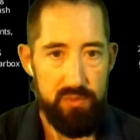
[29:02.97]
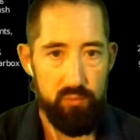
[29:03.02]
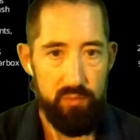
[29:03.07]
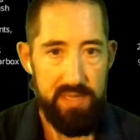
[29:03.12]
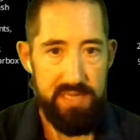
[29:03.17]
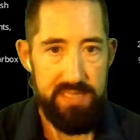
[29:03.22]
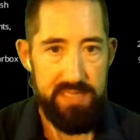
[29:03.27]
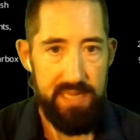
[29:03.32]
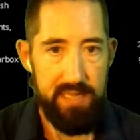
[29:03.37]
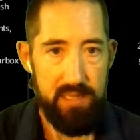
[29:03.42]

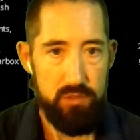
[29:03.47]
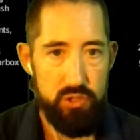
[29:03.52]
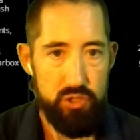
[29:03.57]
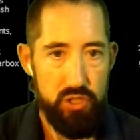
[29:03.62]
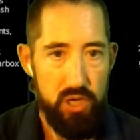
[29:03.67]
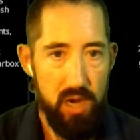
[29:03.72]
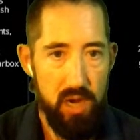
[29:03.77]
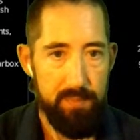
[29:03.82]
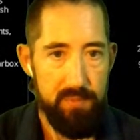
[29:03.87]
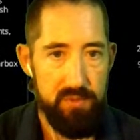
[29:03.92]
retail
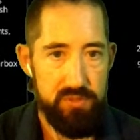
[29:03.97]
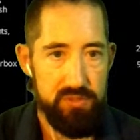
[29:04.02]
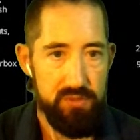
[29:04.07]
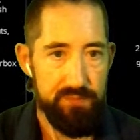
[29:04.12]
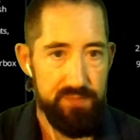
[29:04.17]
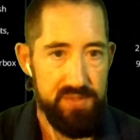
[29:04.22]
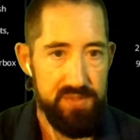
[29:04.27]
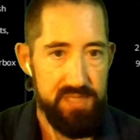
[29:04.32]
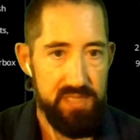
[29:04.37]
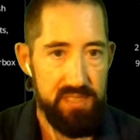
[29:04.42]
shoppers to
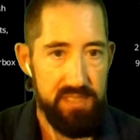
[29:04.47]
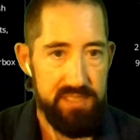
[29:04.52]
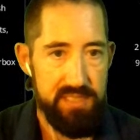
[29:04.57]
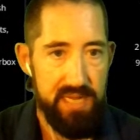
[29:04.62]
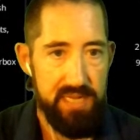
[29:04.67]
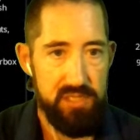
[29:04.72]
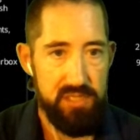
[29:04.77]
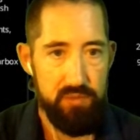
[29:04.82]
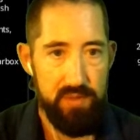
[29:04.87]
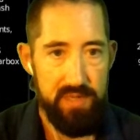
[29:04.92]

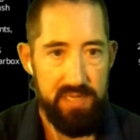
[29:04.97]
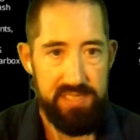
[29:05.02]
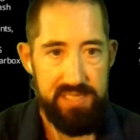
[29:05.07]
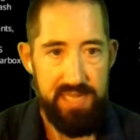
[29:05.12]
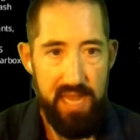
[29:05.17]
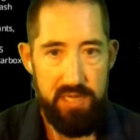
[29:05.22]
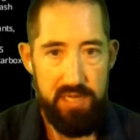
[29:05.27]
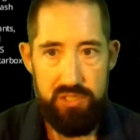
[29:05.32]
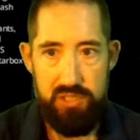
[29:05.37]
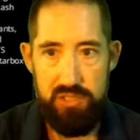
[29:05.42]
facilitate
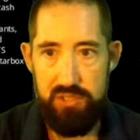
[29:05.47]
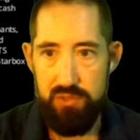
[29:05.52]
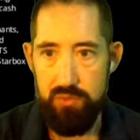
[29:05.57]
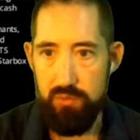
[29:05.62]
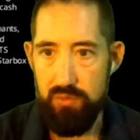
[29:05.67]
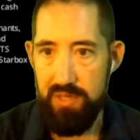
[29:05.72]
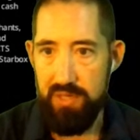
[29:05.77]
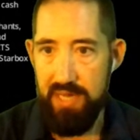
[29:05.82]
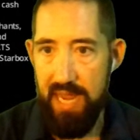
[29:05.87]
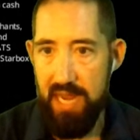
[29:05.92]
transactions
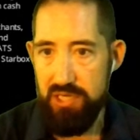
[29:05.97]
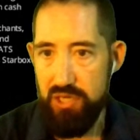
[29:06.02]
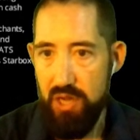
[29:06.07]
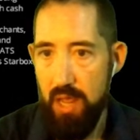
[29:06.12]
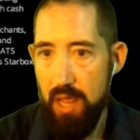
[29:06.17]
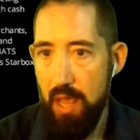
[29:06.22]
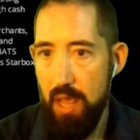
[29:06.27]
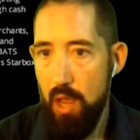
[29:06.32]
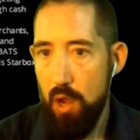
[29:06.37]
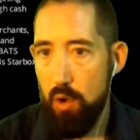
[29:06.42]
through cash
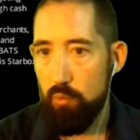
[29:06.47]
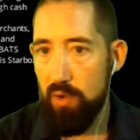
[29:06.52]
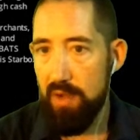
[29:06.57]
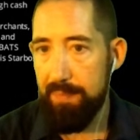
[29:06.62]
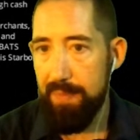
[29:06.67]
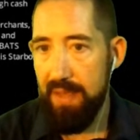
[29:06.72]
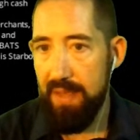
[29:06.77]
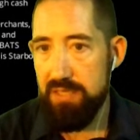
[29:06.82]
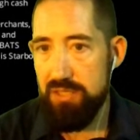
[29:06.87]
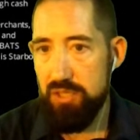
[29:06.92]

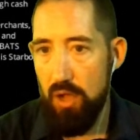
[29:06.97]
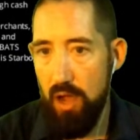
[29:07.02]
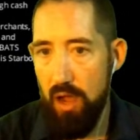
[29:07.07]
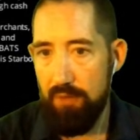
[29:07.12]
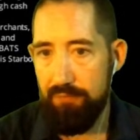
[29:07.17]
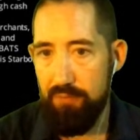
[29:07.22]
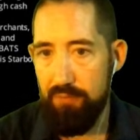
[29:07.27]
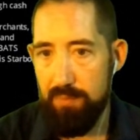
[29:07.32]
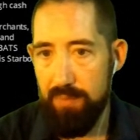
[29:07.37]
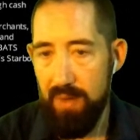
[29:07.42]
rebates
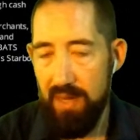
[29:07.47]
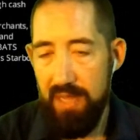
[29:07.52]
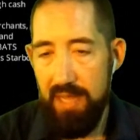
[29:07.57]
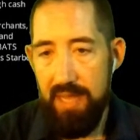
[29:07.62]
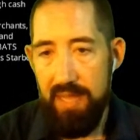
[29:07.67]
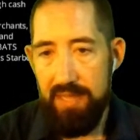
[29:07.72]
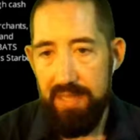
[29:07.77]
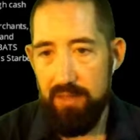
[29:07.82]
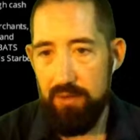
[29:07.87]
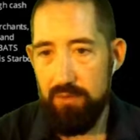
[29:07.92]
offered by,
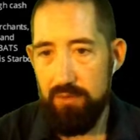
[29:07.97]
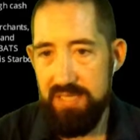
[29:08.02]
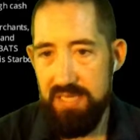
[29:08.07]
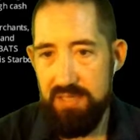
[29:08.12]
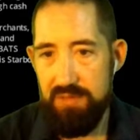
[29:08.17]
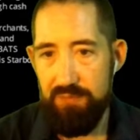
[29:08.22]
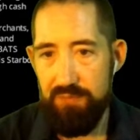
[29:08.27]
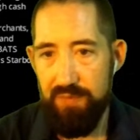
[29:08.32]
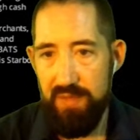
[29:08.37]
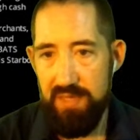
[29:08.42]
you know, it's
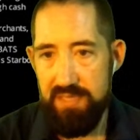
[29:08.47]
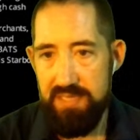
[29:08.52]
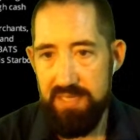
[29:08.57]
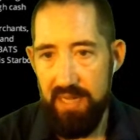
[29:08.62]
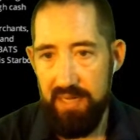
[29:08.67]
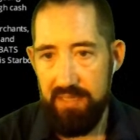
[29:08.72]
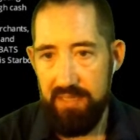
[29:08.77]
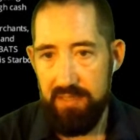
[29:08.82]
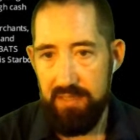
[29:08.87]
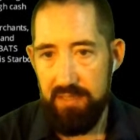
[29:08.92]
these
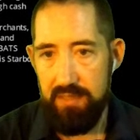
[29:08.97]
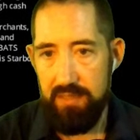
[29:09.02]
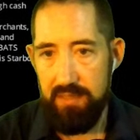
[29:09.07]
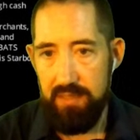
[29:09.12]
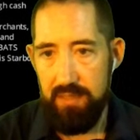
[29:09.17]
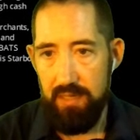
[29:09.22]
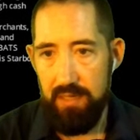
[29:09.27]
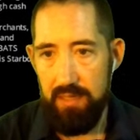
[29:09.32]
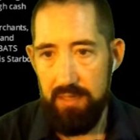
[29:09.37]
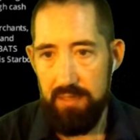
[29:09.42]
fintech
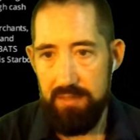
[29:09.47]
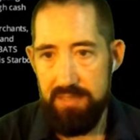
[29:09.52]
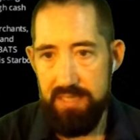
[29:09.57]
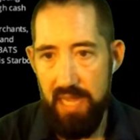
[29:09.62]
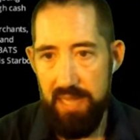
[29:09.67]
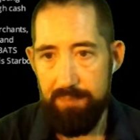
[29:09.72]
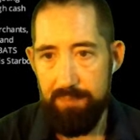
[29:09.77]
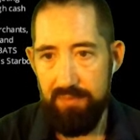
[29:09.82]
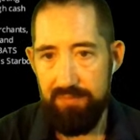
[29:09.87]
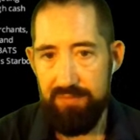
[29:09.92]

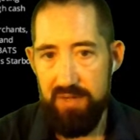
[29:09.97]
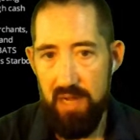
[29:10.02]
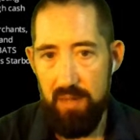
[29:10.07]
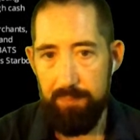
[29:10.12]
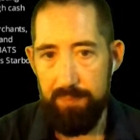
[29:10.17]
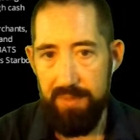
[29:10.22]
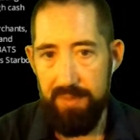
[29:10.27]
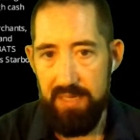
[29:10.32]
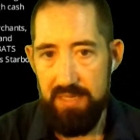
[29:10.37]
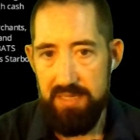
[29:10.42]
type of
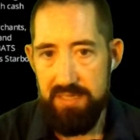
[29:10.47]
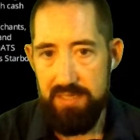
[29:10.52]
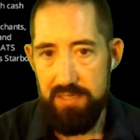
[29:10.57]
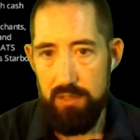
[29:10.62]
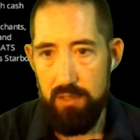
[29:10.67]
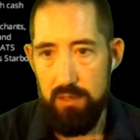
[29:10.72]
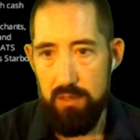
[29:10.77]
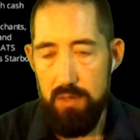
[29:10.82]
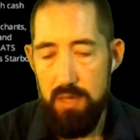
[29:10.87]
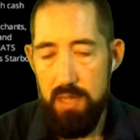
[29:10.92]
companies, you
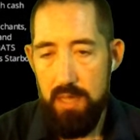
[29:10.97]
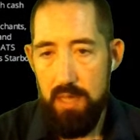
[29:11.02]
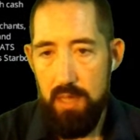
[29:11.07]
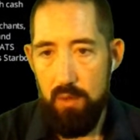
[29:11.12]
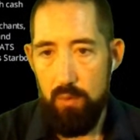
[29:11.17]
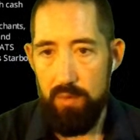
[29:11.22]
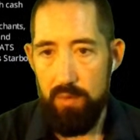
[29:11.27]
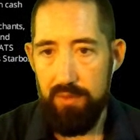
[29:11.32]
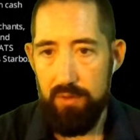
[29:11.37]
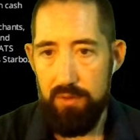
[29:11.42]
know,
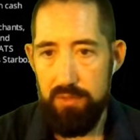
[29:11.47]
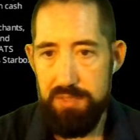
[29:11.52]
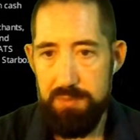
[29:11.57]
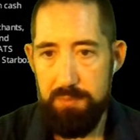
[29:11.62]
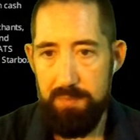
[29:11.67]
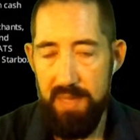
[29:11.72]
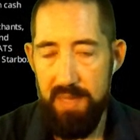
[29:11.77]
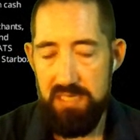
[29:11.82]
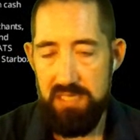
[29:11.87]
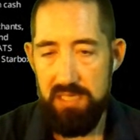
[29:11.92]
where there's
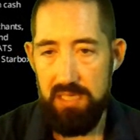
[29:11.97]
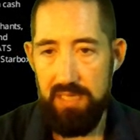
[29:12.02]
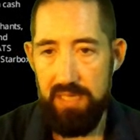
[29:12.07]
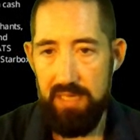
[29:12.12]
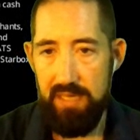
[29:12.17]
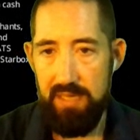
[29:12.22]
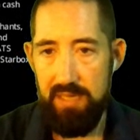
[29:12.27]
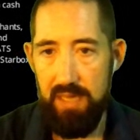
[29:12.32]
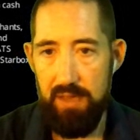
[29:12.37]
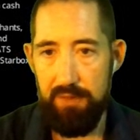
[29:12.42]

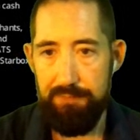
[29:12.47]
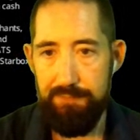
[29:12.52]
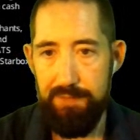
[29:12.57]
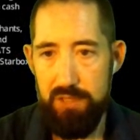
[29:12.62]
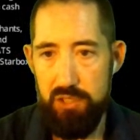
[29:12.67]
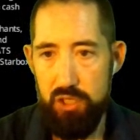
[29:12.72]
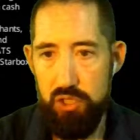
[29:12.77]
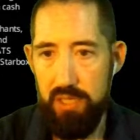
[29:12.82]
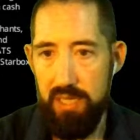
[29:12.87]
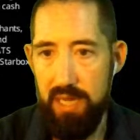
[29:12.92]
basically
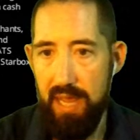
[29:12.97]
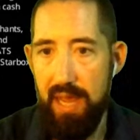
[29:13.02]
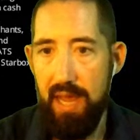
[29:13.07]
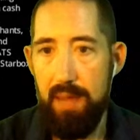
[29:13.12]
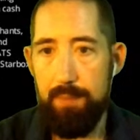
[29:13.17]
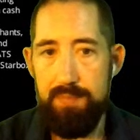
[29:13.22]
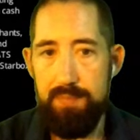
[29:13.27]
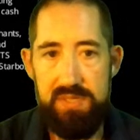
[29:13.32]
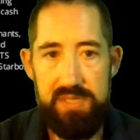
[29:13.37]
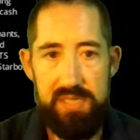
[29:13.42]
efficient
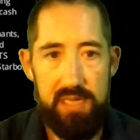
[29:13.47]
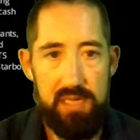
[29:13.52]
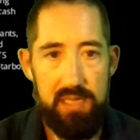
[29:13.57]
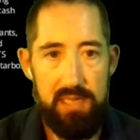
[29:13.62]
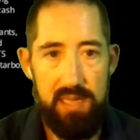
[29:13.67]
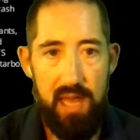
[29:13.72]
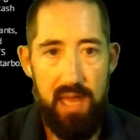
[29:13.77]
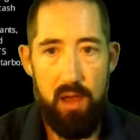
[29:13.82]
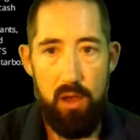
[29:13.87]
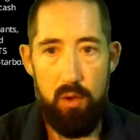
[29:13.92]
apps that
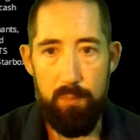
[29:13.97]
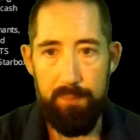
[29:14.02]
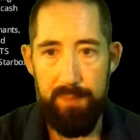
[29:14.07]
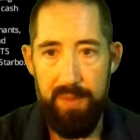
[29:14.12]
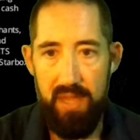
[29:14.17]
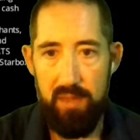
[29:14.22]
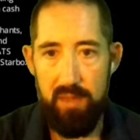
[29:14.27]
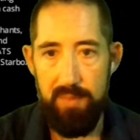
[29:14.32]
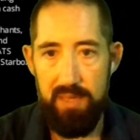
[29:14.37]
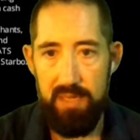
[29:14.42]
allow
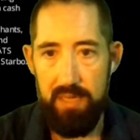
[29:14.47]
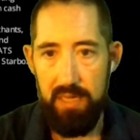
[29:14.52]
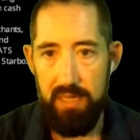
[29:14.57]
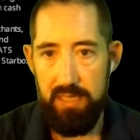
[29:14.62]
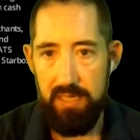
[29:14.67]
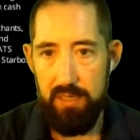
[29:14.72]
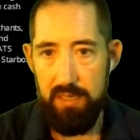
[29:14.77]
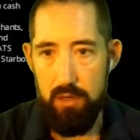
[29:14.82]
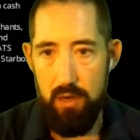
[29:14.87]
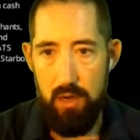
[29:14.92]
payment and
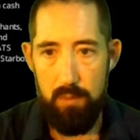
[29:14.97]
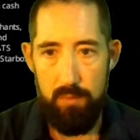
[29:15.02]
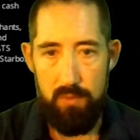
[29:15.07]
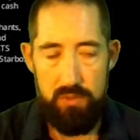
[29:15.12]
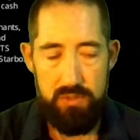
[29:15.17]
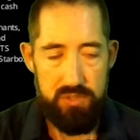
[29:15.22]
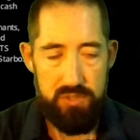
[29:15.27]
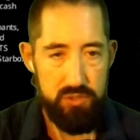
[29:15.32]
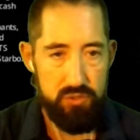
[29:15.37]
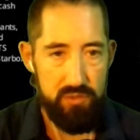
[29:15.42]
e
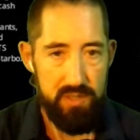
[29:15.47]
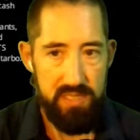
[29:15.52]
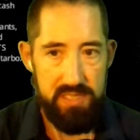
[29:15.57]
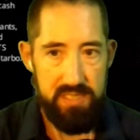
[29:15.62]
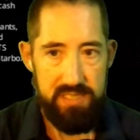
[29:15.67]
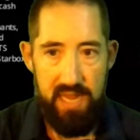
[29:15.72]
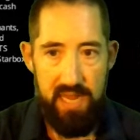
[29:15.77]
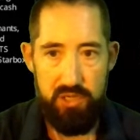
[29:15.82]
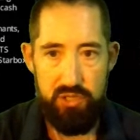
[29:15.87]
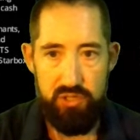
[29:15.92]
commerce
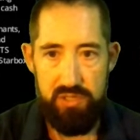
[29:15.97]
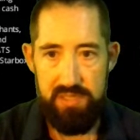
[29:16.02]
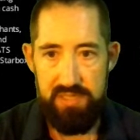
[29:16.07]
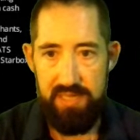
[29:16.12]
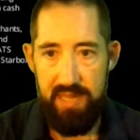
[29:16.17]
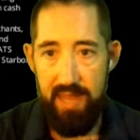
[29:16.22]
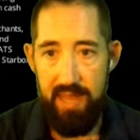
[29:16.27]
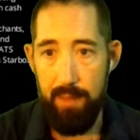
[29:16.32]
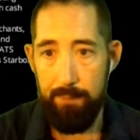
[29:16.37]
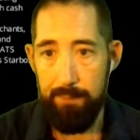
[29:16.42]
transactions
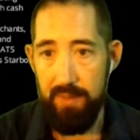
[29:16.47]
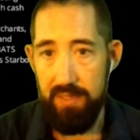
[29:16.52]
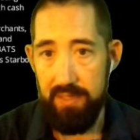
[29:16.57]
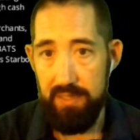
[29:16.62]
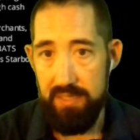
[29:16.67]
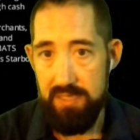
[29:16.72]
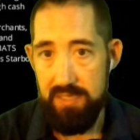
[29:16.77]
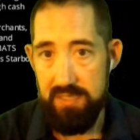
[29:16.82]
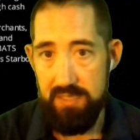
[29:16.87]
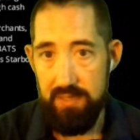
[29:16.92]
to happen in
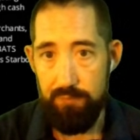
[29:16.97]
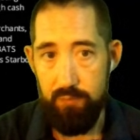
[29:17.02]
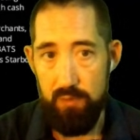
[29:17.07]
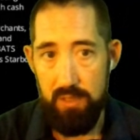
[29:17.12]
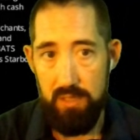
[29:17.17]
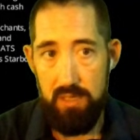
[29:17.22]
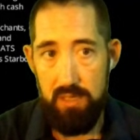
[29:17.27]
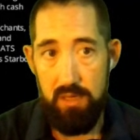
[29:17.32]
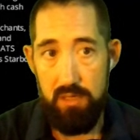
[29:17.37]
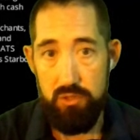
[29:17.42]
these
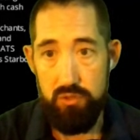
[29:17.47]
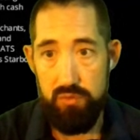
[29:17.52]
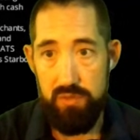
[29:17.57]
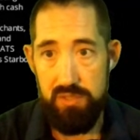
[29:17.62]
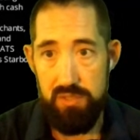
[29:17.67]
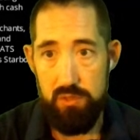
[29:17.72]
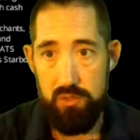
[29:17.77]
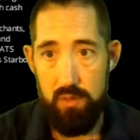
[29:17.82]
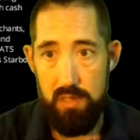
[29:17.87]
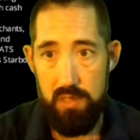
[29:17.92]
different countries
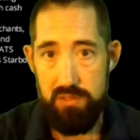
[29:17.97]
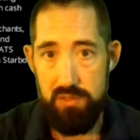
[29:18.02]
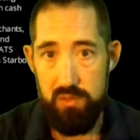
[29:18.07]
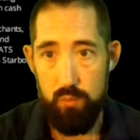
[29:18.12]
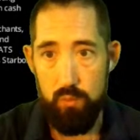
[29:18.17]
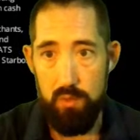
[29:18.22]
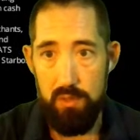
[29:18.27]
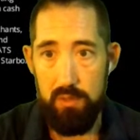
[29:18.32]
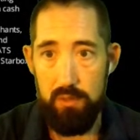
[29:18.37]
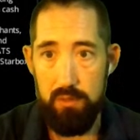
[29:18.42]
across the
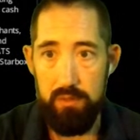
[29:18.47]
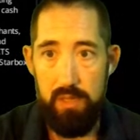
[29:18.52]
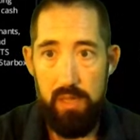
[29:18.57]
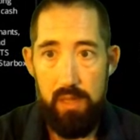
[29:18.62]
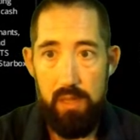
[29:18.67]
world.